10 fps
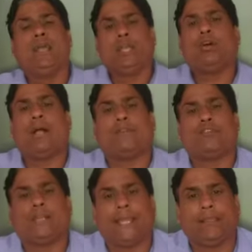you have
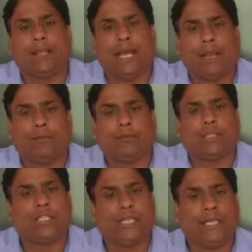to take the help of
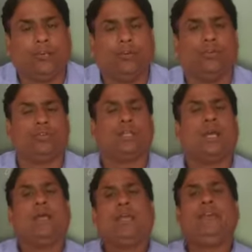the sea route.